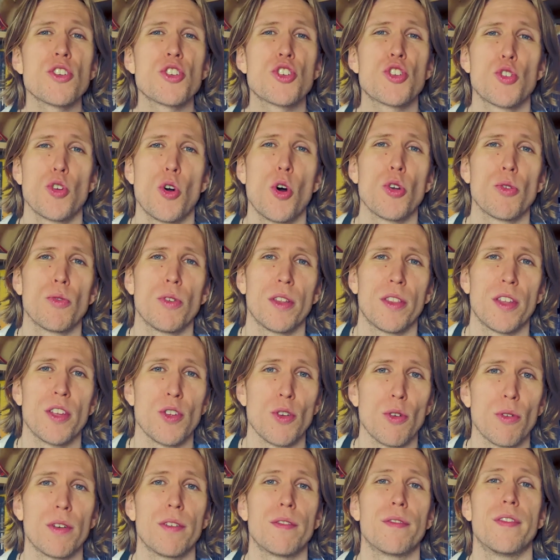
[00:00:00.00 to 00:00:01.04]
genre that
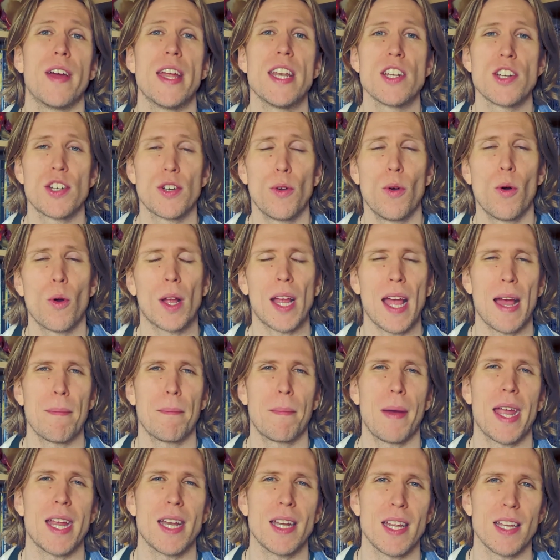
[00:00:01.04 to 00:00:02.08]
your adventure or
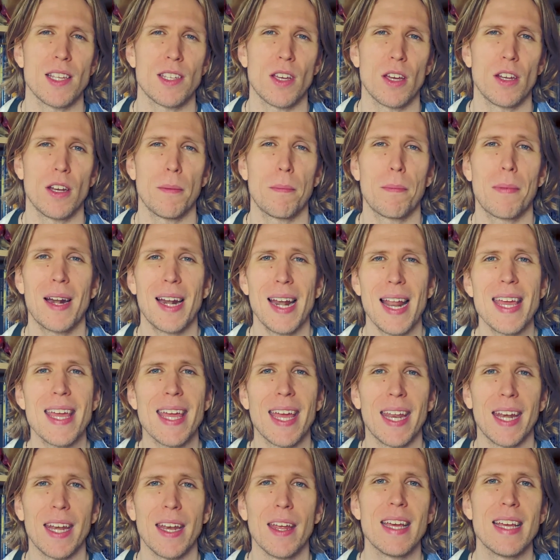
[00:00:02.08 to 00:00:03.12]
campaign is going to
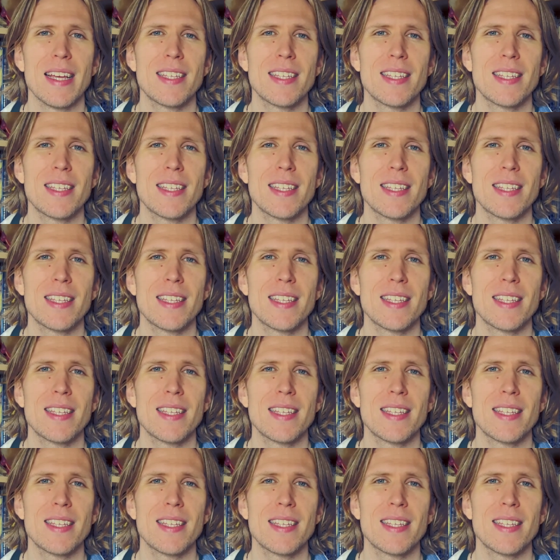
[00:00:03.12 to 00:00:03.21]
play in,